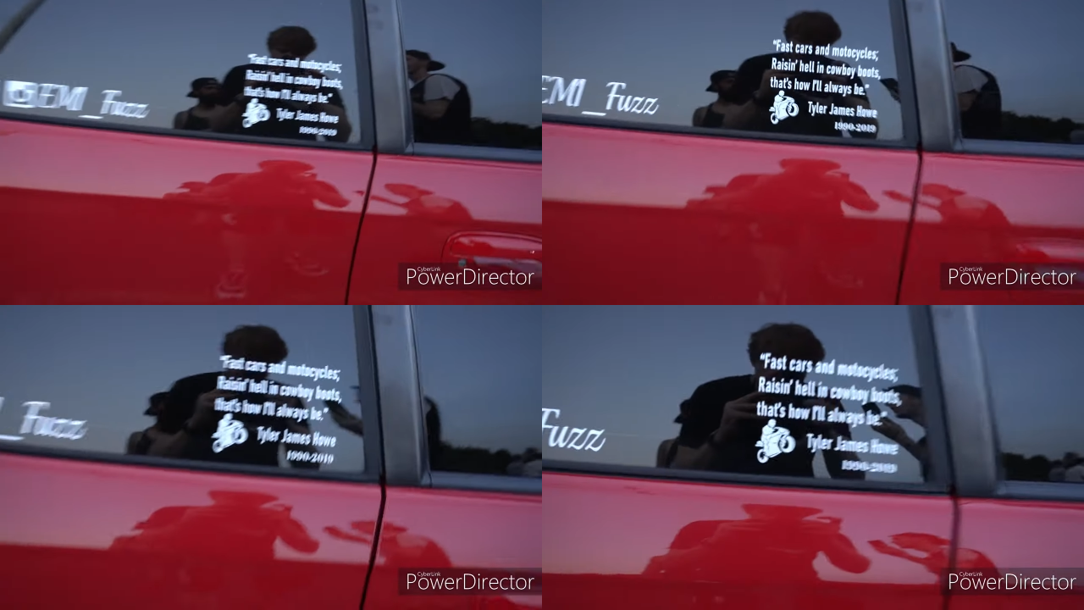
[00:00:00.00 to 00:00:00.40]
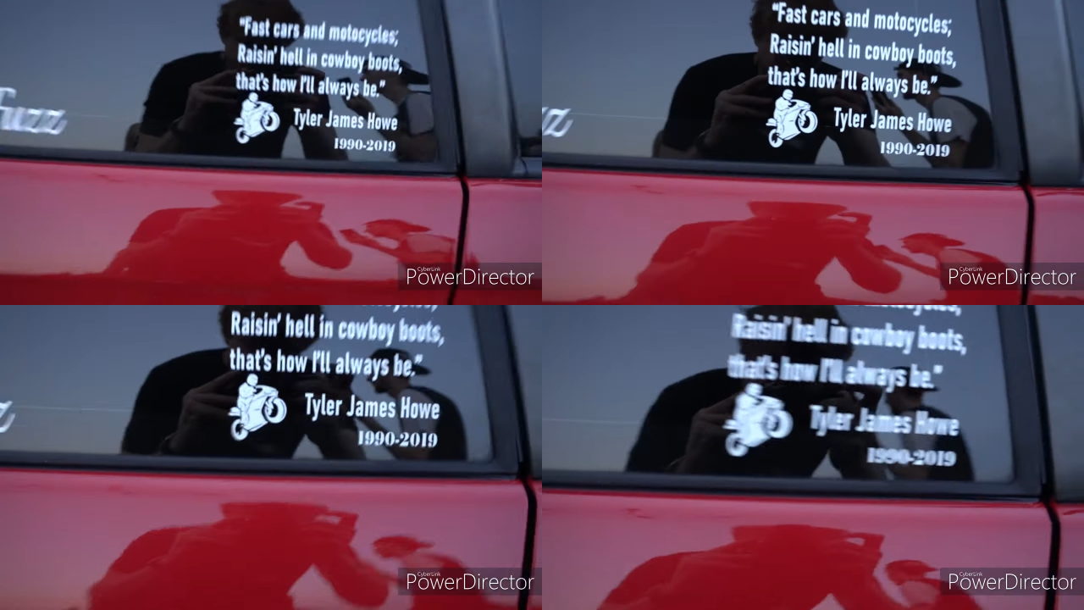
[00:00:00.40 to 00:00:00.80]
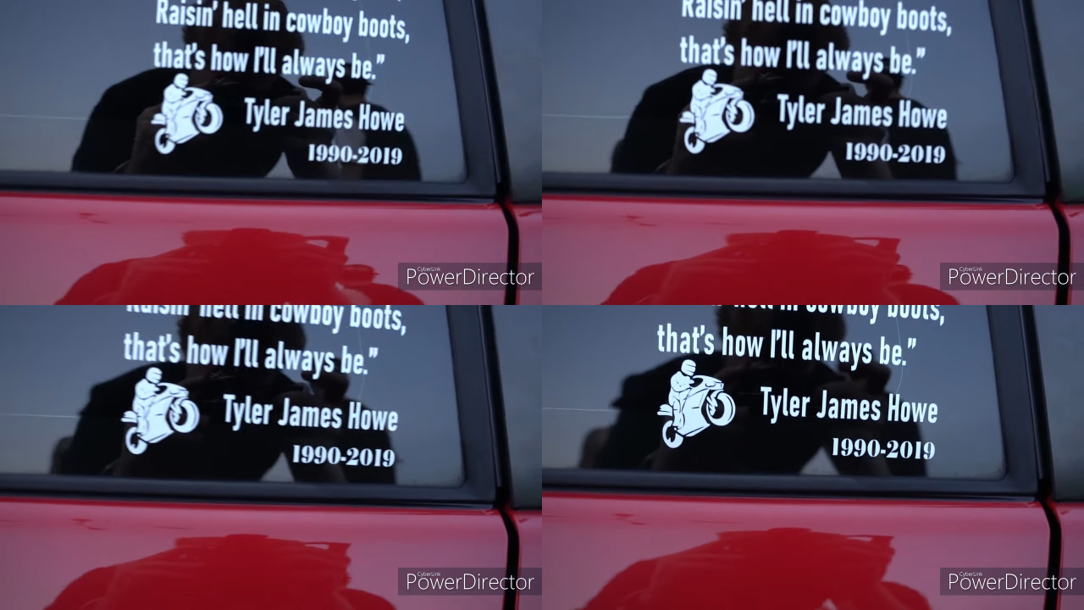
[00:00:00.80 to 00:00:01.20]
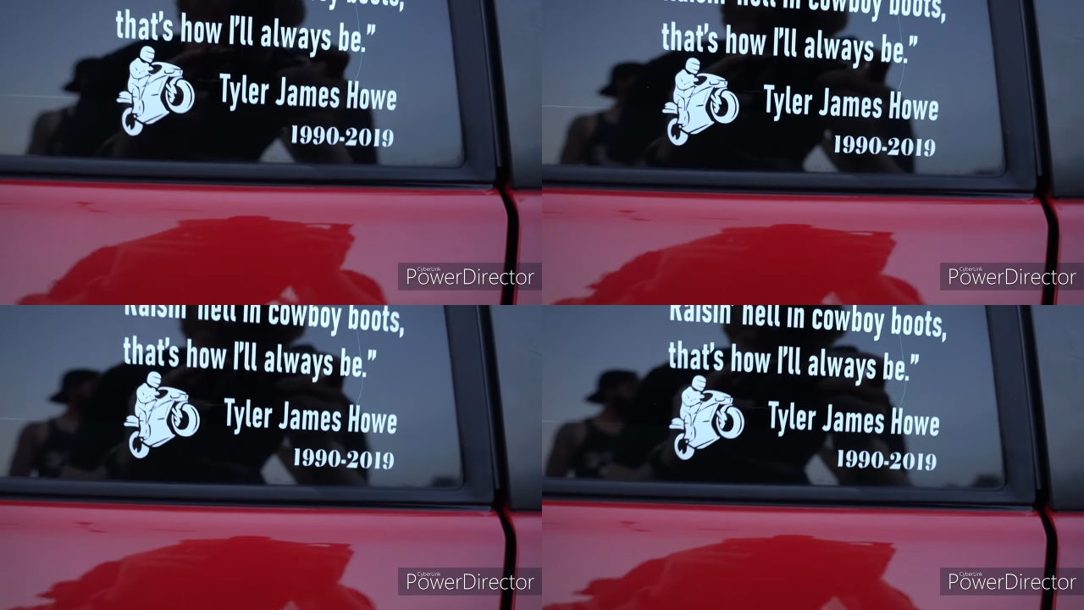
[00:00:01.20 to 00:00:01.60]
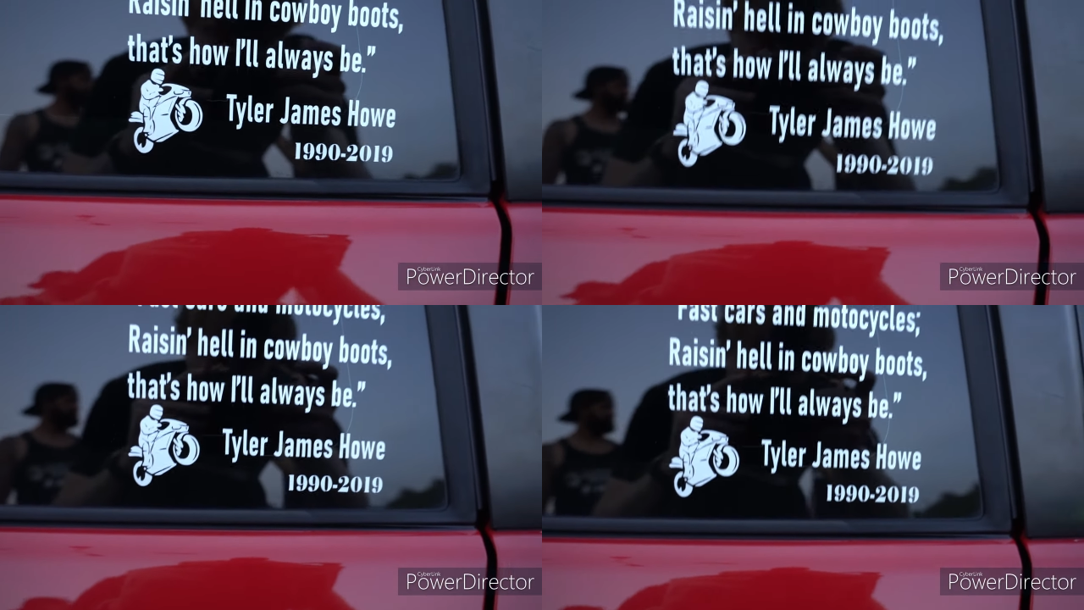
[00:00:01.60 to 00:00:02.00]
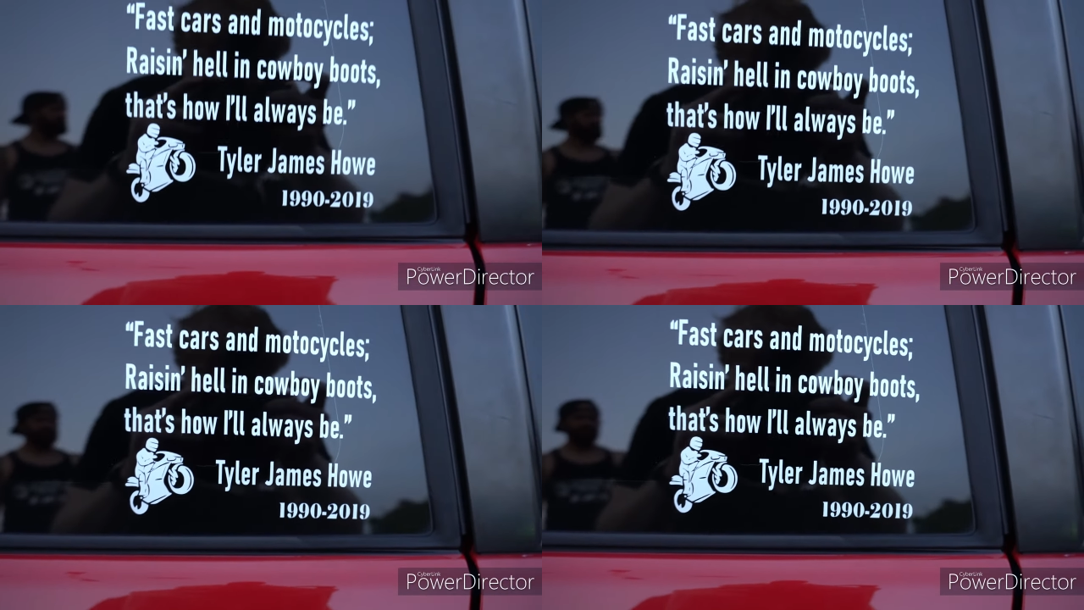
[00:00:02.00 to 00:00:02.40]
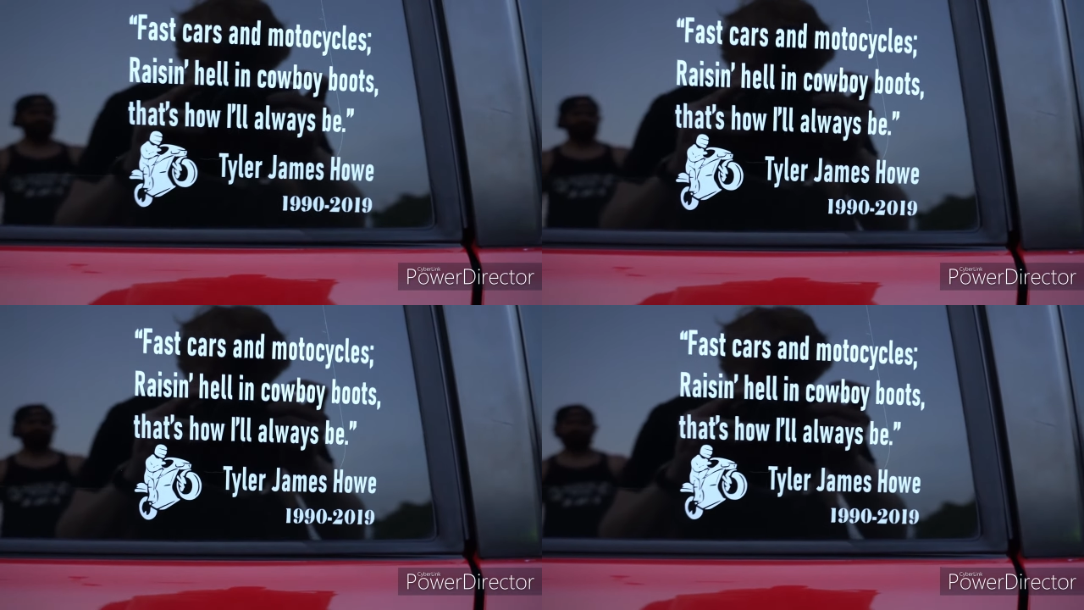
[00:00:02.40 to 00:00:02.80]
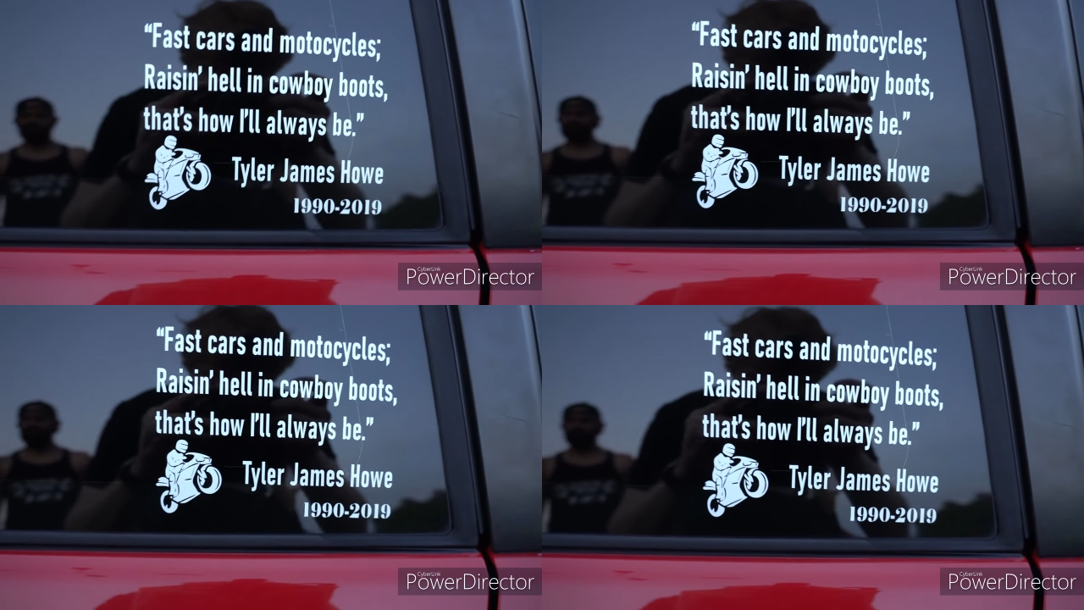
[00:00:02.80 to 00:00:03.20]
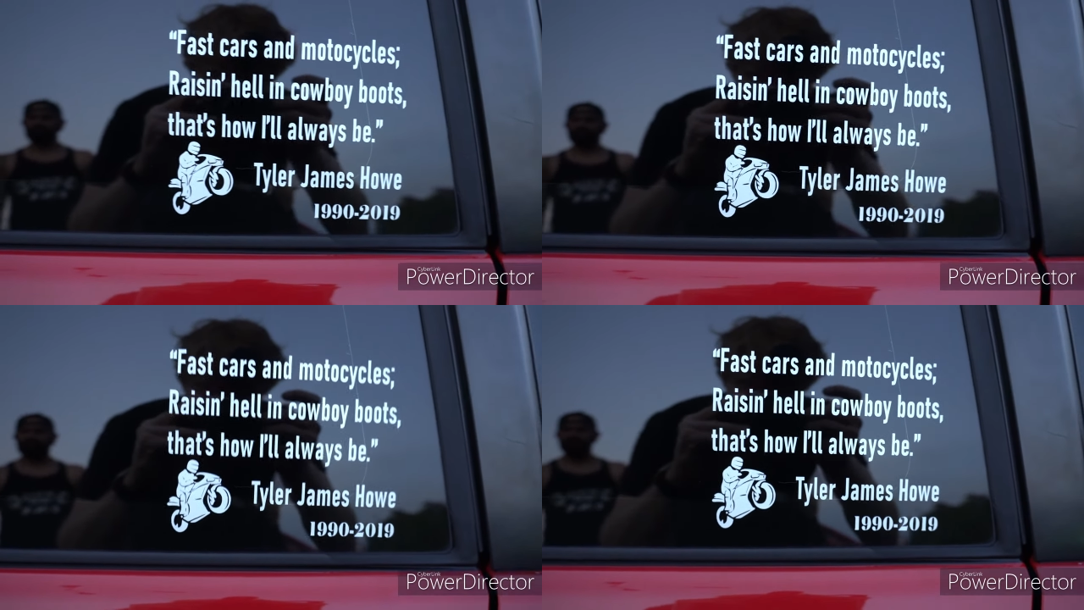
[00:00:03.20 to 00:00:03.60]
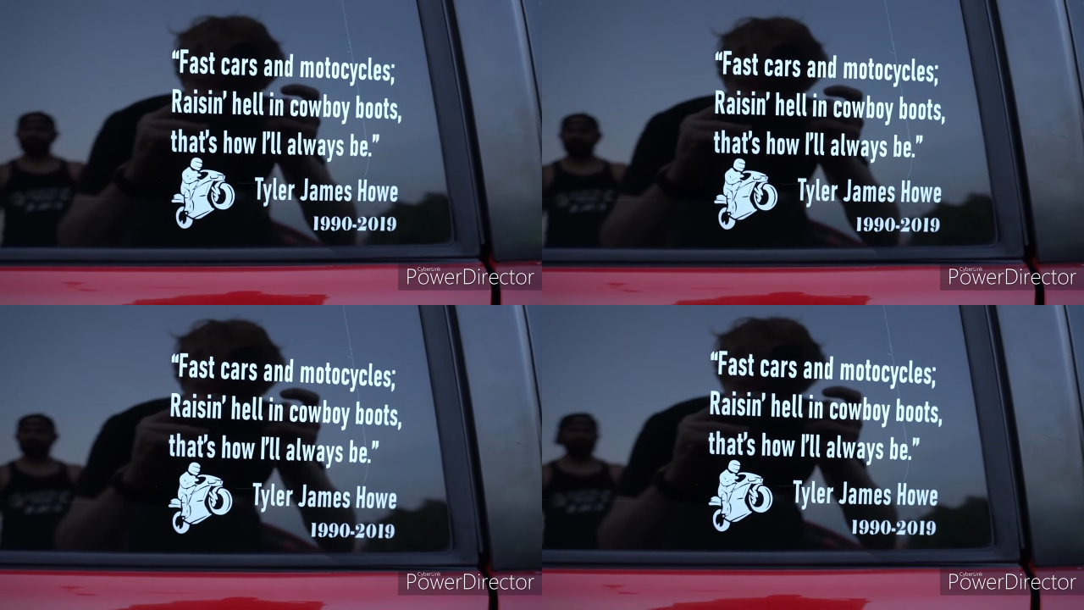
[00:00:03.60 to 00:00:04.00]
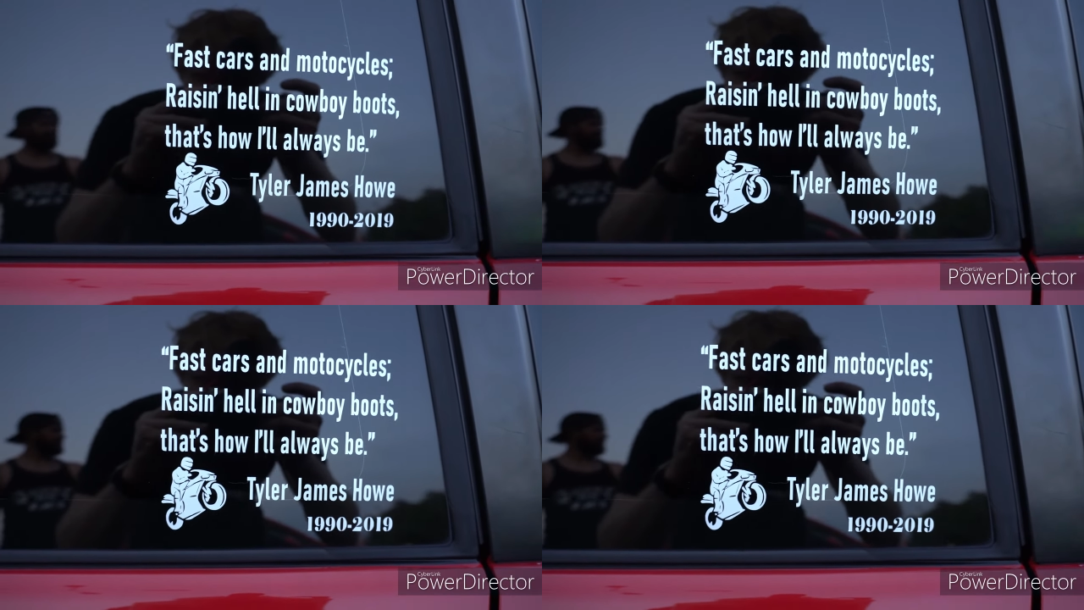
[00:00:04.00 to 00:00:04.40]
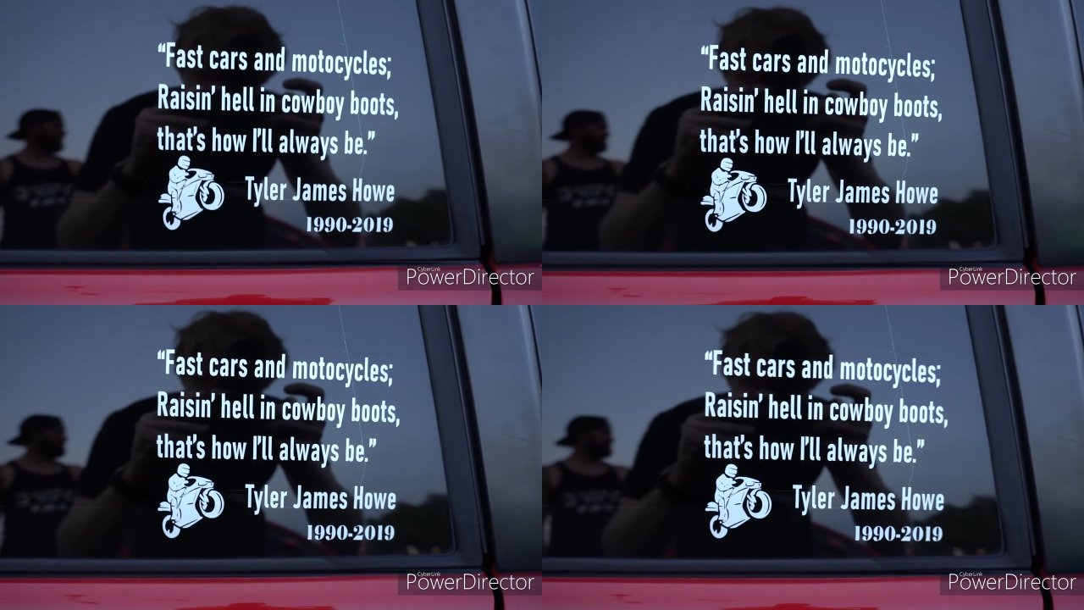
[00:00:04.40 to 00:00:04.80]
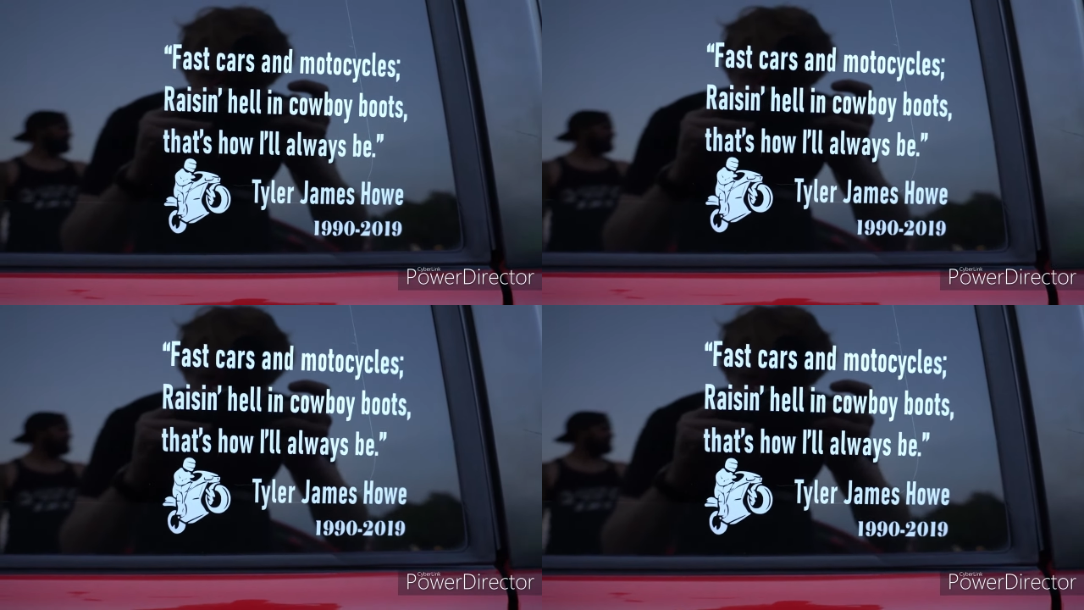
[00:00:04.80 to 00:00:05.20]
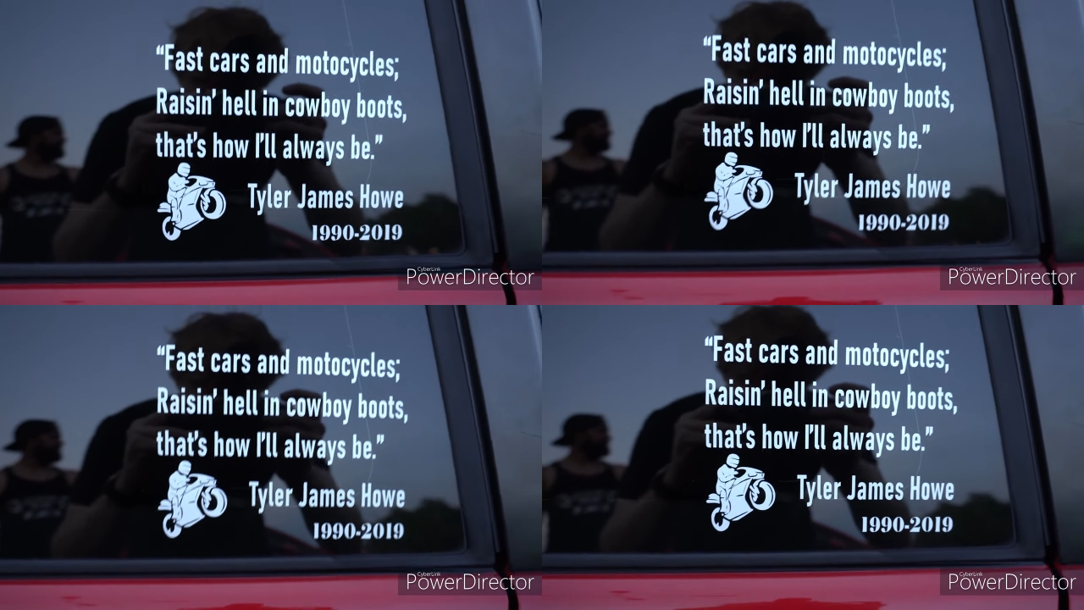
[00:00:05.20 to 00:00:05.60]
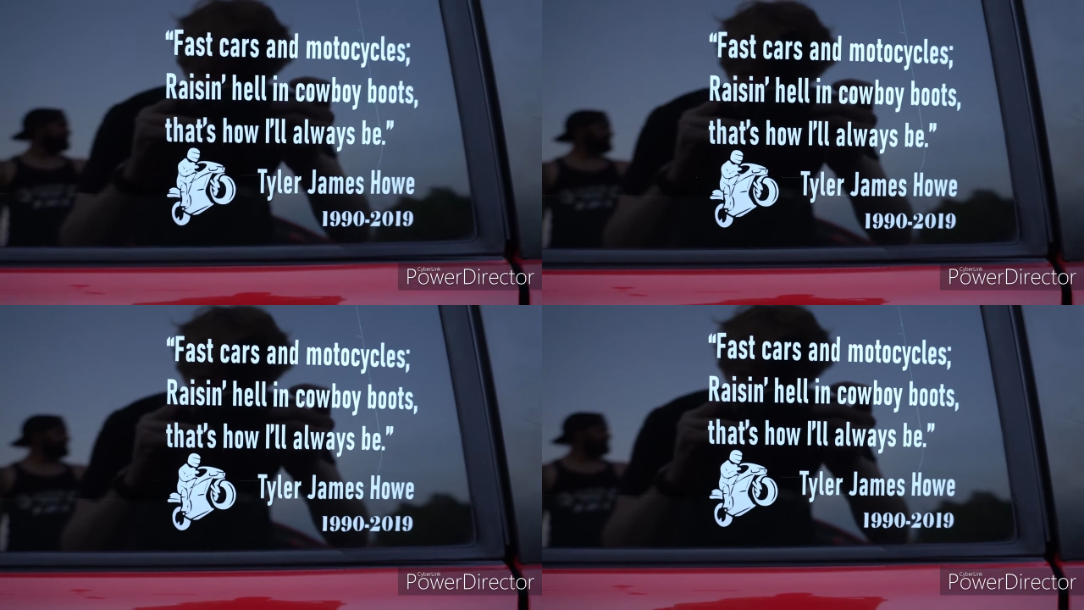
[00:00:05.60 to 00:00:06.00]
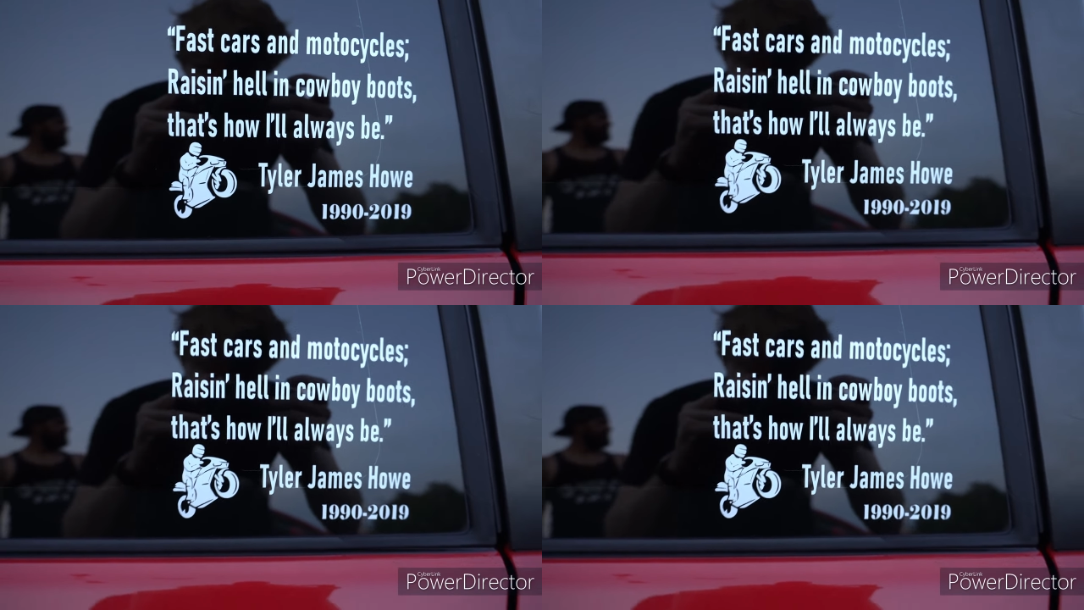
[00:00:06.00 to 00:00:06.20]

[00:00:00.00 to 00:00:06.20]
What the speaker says: No face is visible, so there are no lips to read.